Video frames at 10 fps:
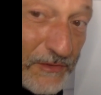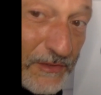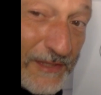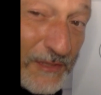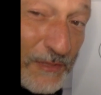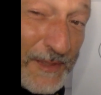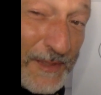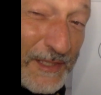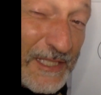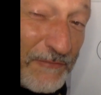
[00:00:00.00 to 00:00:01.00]
their legs will be in
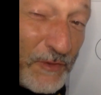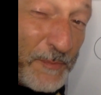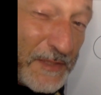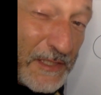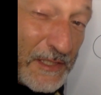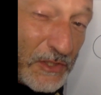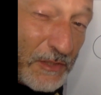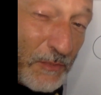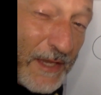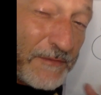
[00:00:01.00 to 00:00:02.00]
a different position,
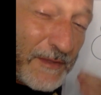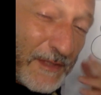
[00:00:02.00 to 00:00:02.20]
and we have